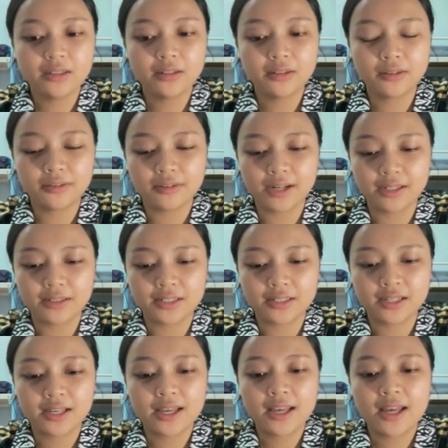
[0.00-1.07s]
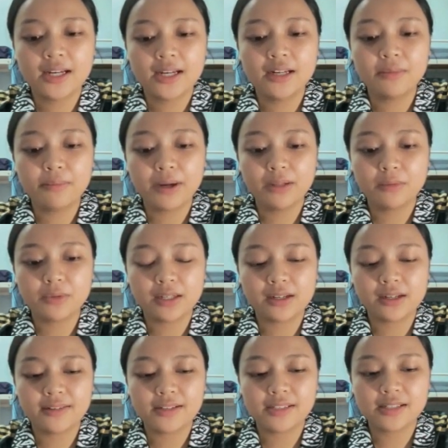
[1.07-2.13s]
Correct. The part when
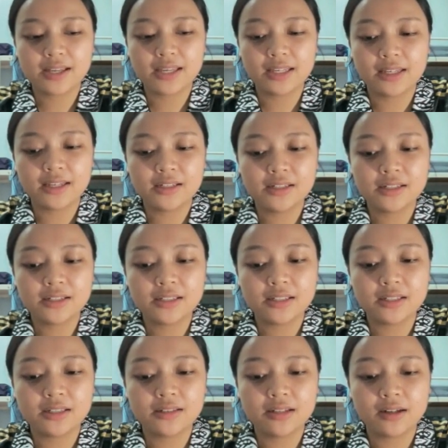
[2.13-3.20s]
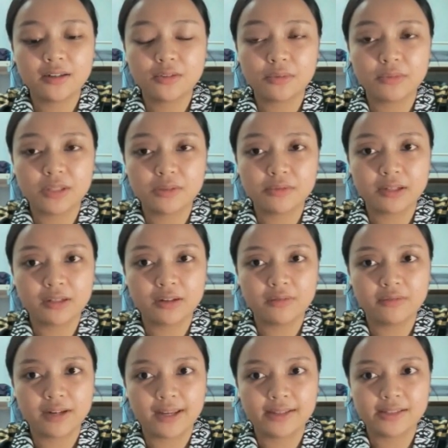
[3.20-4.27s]
Clarissa engages in the secret romance with
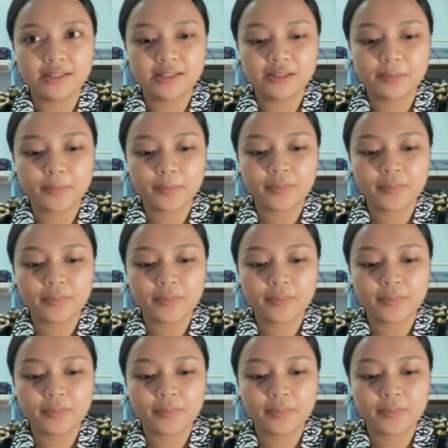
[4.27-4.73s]
Loveless.